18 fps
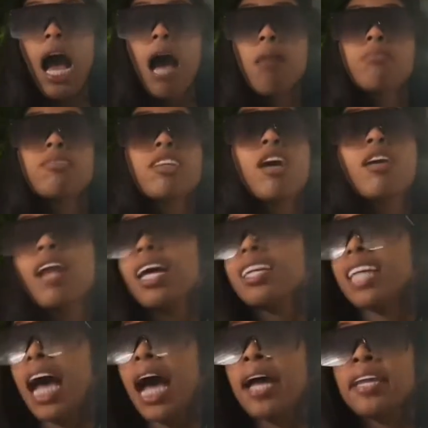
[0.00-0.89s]
I'm so
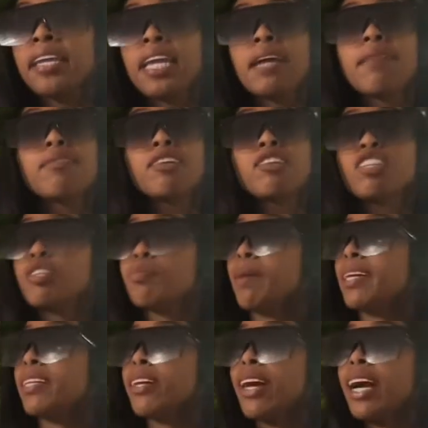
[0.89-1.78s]
nice. I never
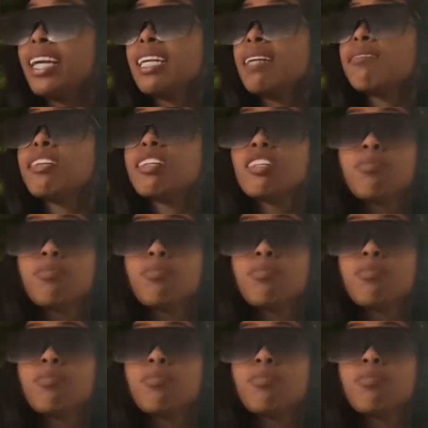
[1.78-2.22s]
disrespect her. I never